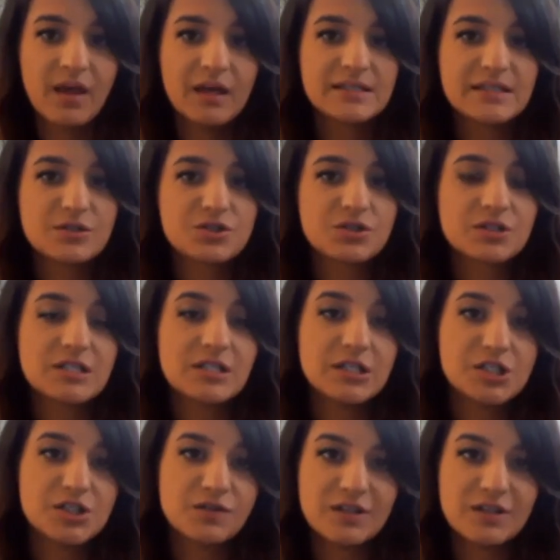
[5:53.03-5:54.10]
Central to
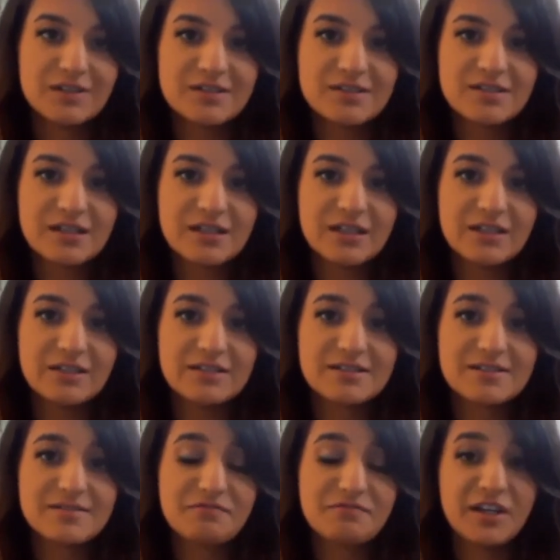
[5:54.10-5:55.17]
each of these
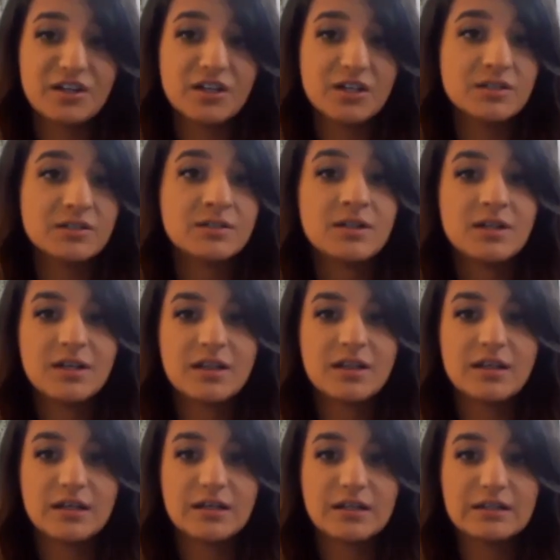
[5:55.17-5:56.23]
is fear.
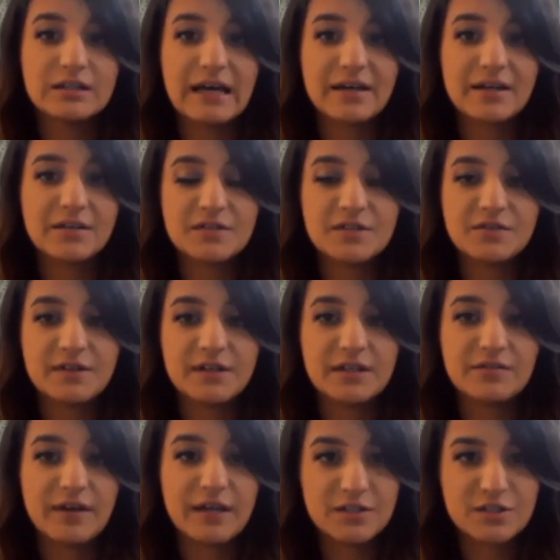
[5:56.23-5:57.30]
The lack of
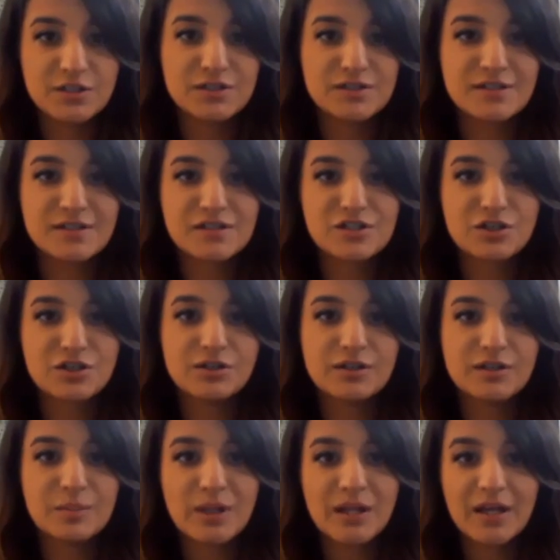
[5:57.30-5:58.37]
definitive answers that's
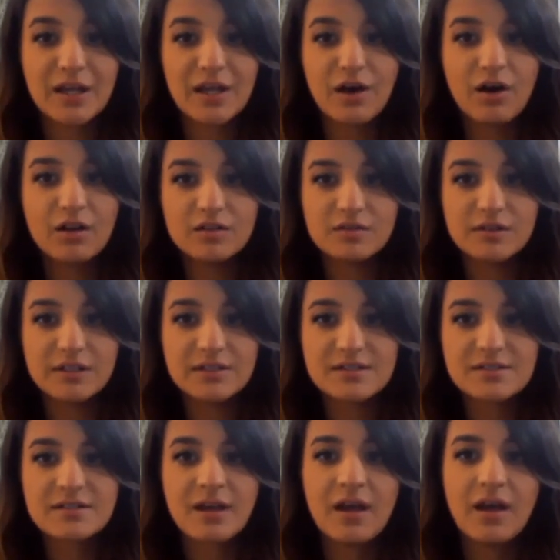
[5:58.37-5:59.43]
currently plaguing all of
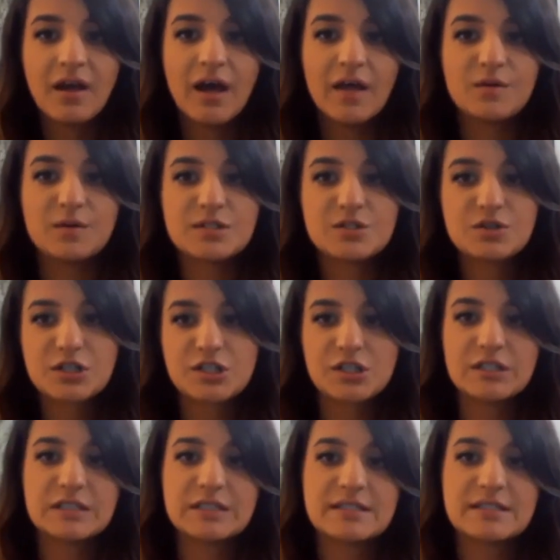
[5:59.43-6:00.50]
us, and the
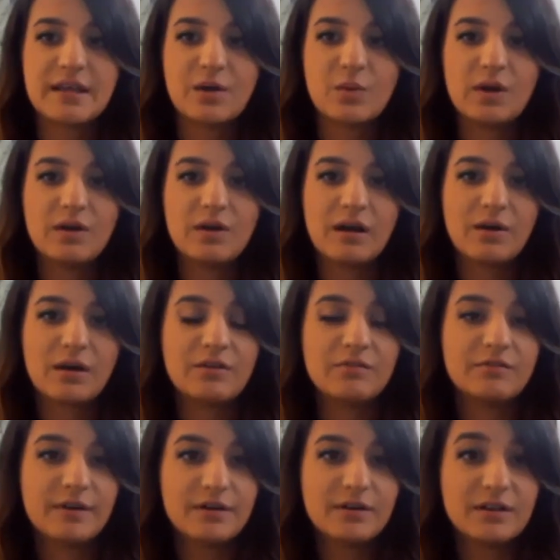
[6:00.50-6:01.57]
restrictions that we are now
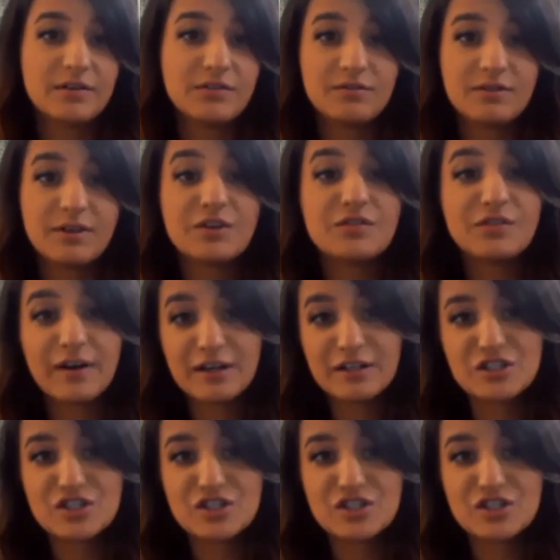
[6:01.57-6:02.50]
confined, confined